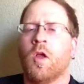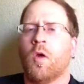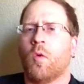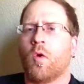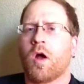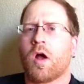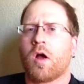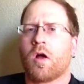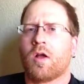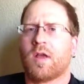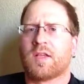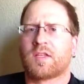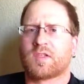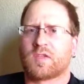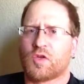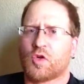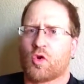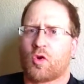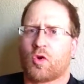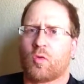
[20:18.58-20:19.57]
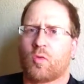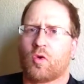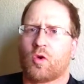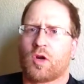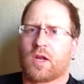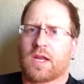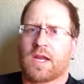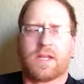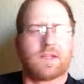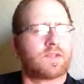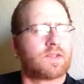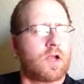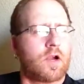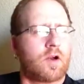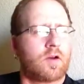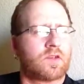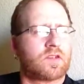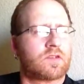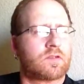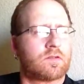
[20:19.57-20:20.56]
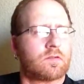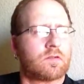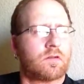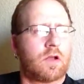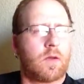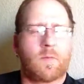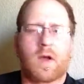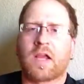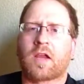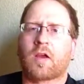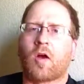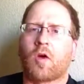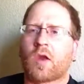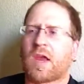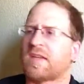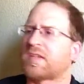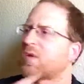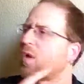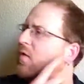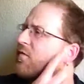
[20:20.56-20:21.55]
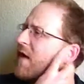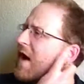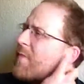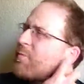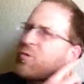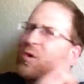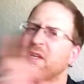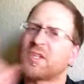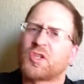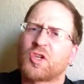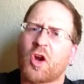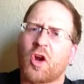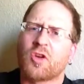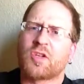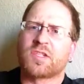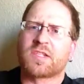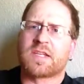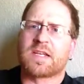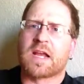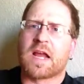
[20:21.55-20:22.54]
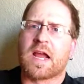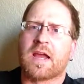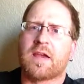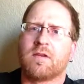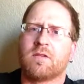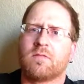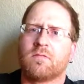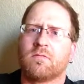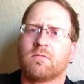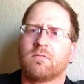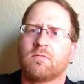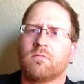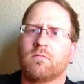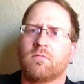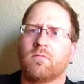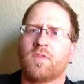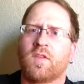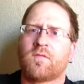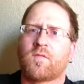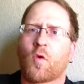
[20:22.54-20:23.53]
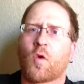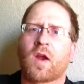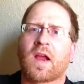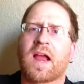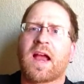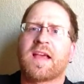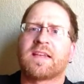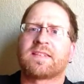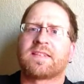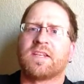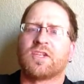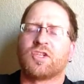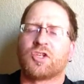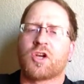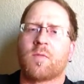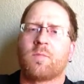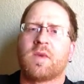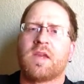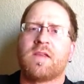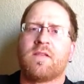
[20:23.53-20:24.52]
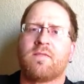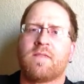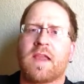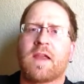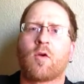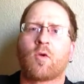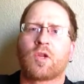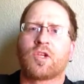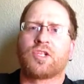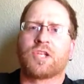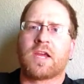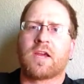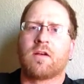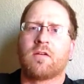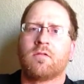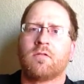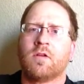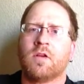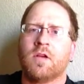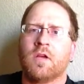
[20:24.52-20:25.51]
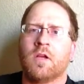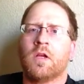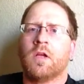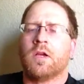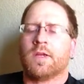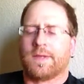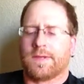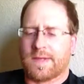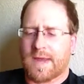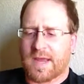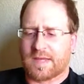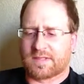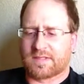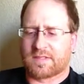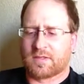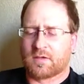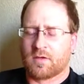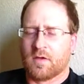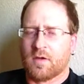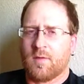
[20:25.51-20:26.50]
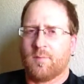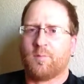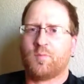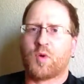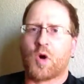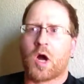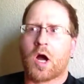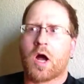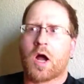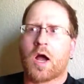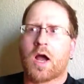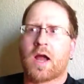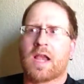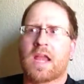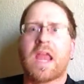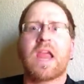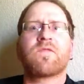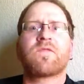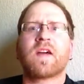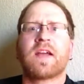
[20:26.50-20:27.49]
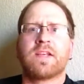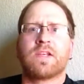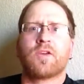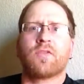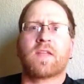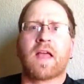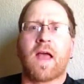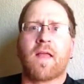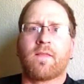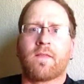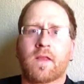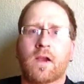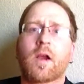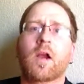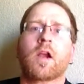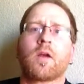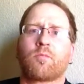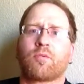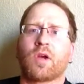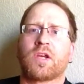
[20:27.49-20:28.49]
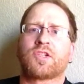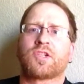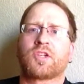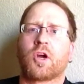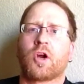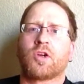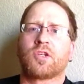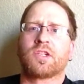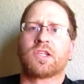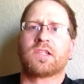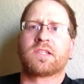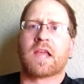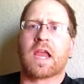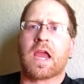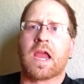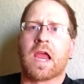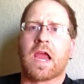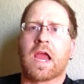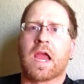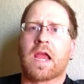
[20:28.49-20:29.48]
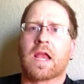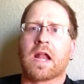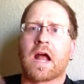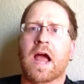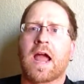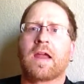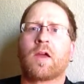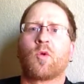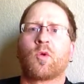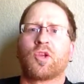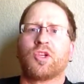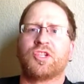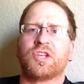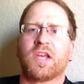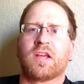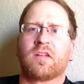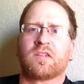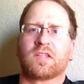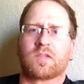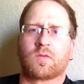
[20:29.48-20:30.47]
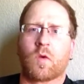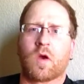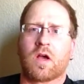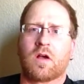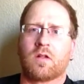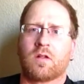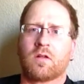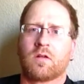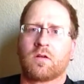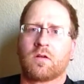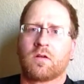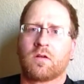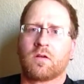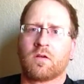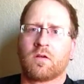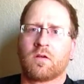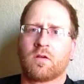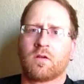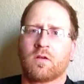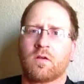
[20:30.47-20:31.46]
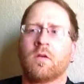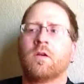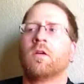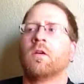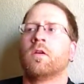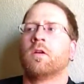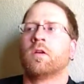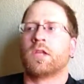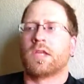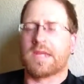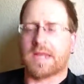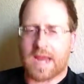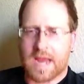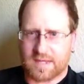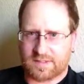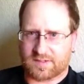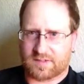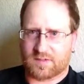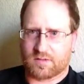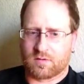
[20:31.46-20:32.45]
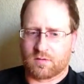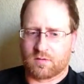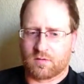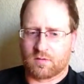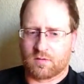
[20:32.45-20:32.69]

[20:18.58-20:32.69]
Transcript: Well, it's your word against theirs. I'm like, okay, so if I press charges tonight, the 4 guys that jumped me, they go to jail? Yes. But if I do that, they're going to press charges and I go to jail as well. Yes.